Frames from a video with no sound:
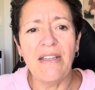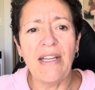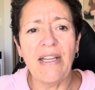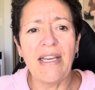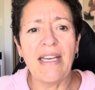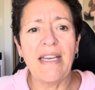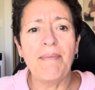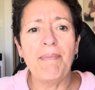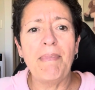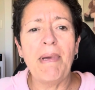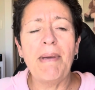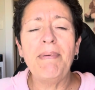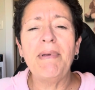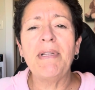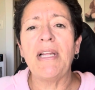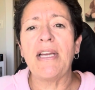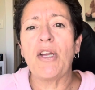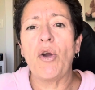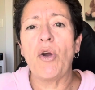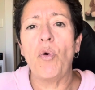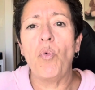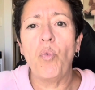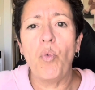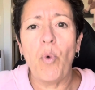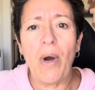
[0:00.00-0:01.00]
like maybe like
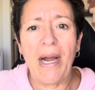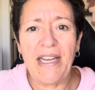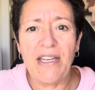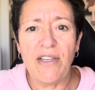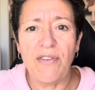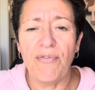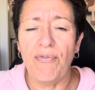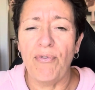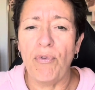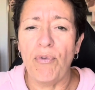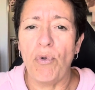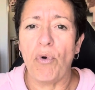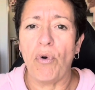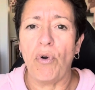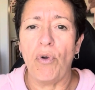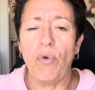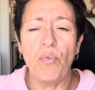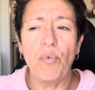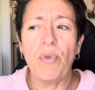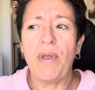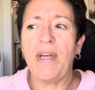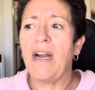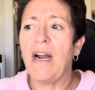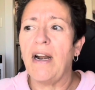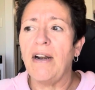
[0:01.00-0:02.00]
a white floral
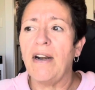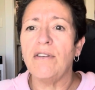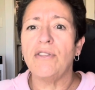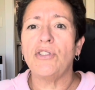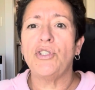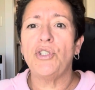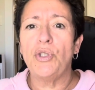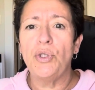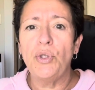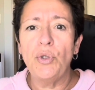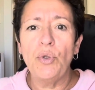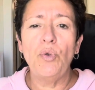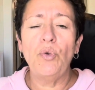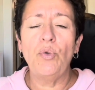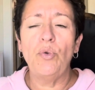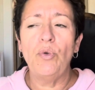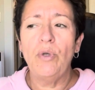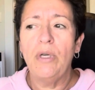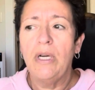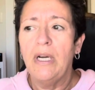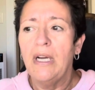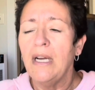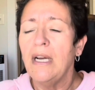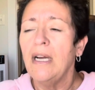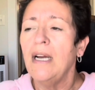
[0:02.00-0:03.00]
that aren't
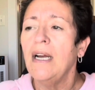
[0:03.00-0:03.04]
too,